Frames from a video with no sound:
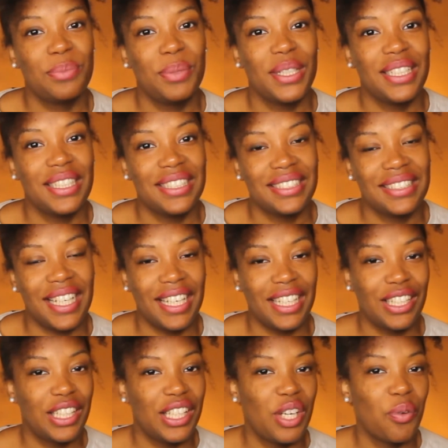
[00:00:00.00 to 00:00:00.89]
because I
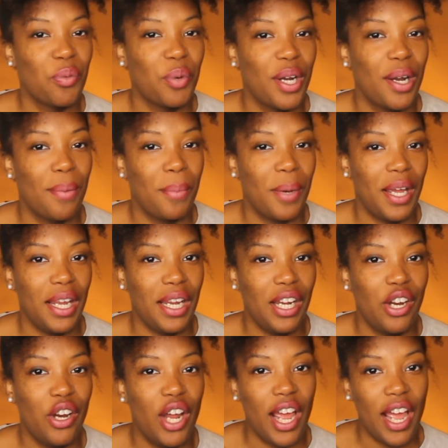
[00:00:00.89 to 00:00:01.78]
can wear my hair